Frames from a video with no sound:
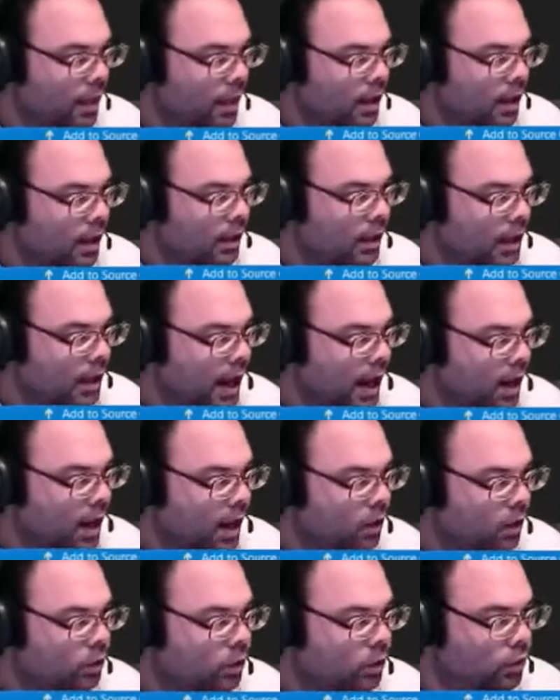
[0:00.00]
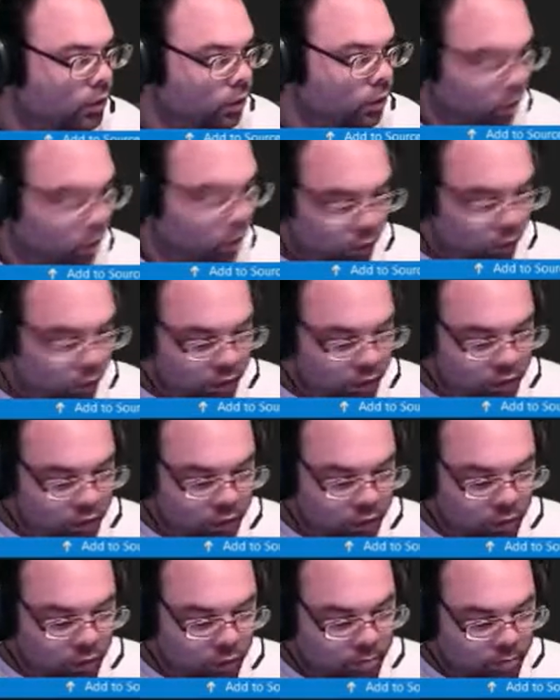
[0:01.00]
Now you are going
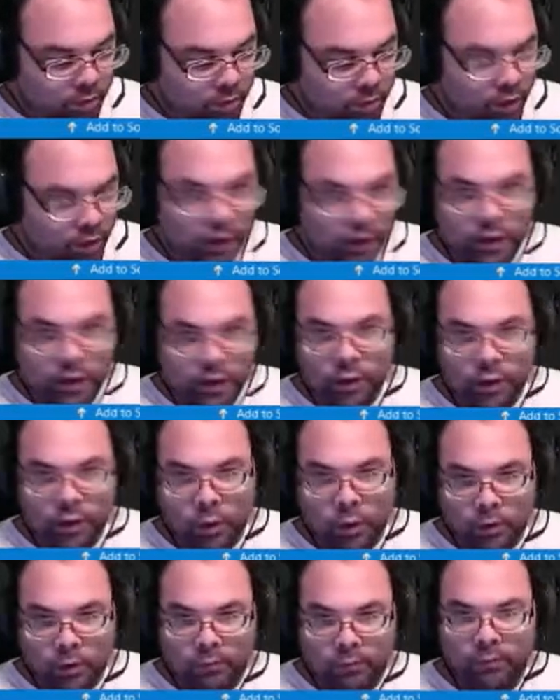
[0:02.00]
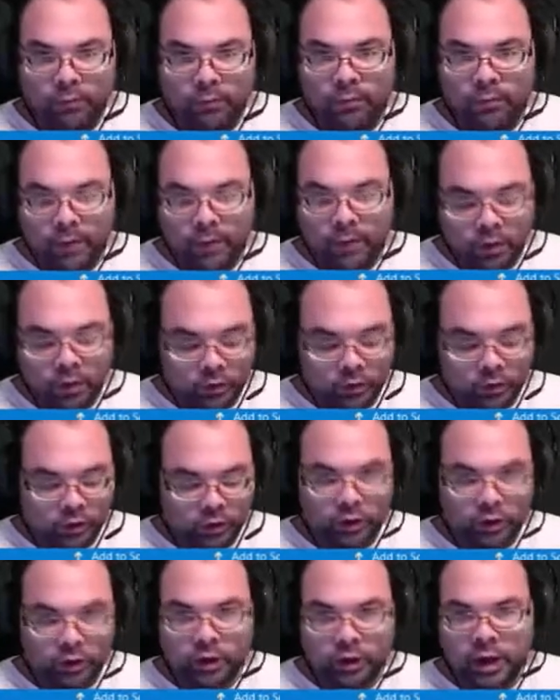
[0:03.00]
to put your
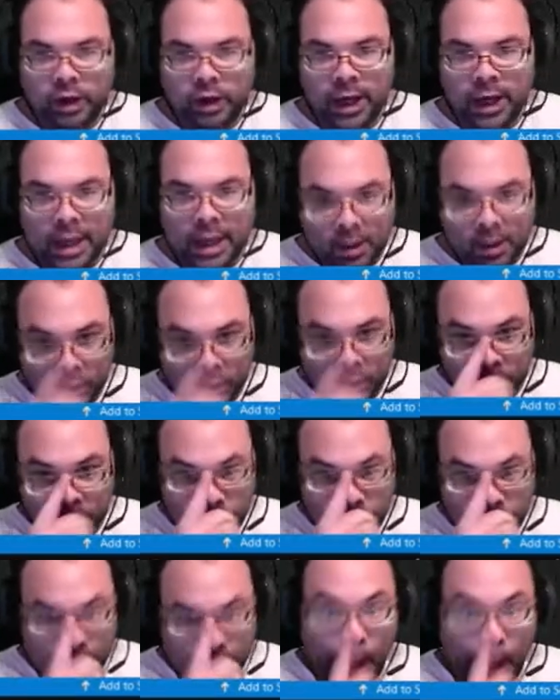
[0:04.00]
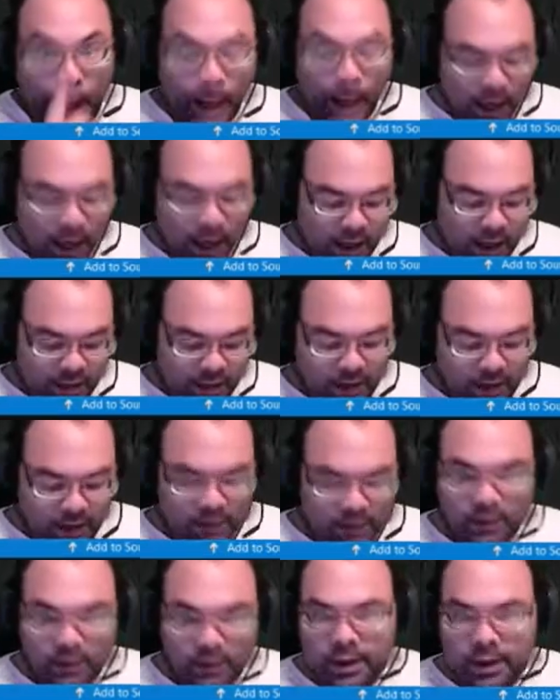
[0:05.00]
filter equals, and
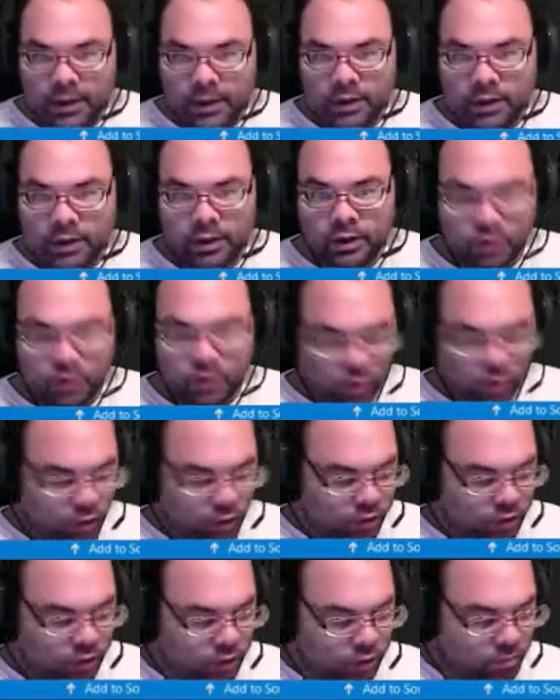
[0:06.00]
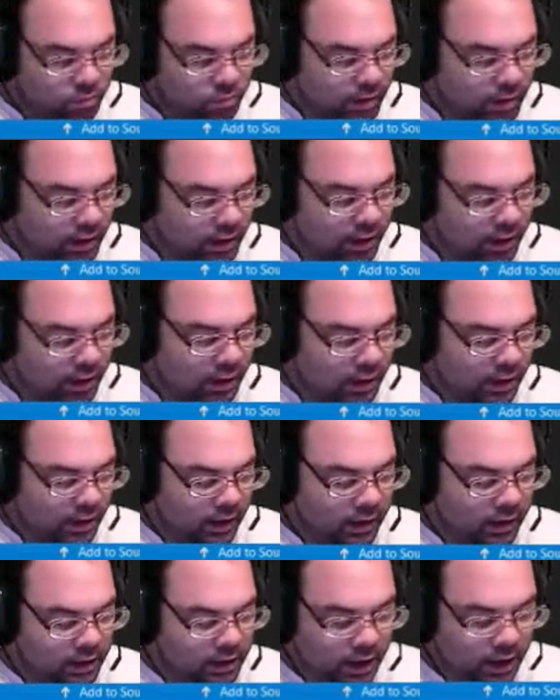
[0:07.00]
then this is going to
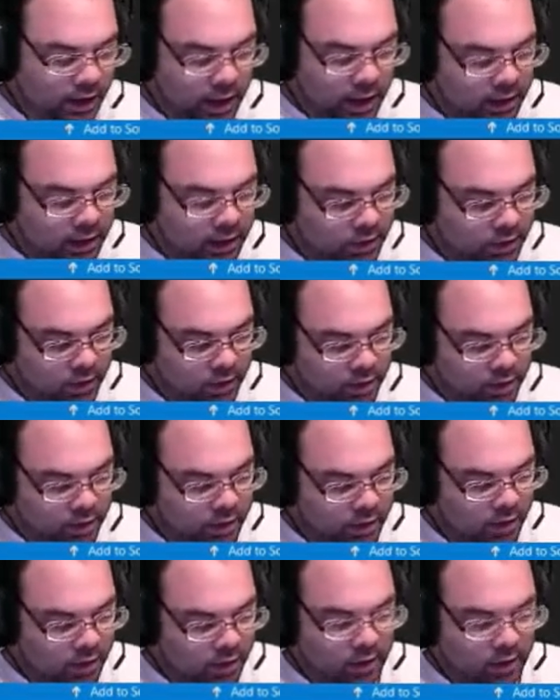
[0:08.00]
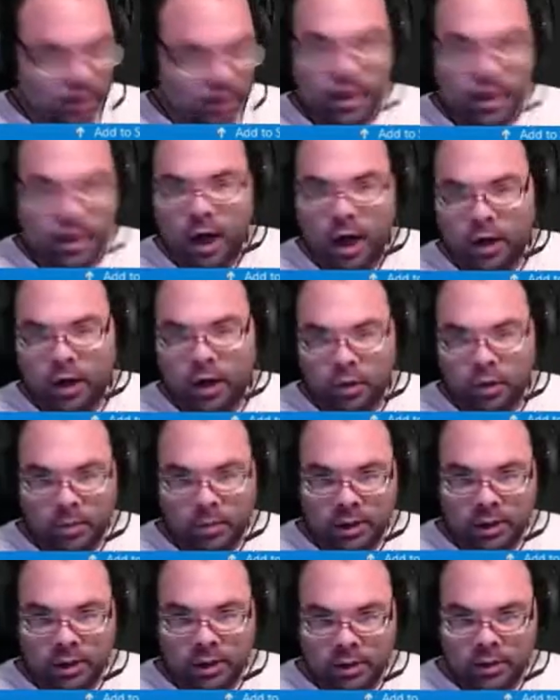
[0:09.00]
be text
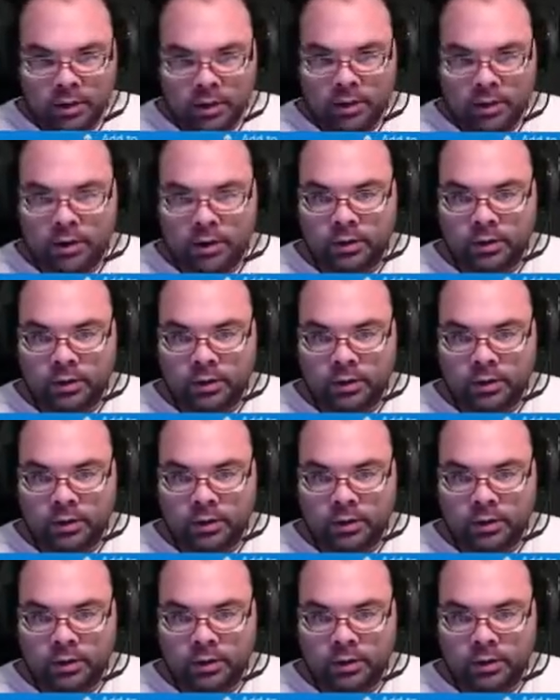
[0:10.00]
document,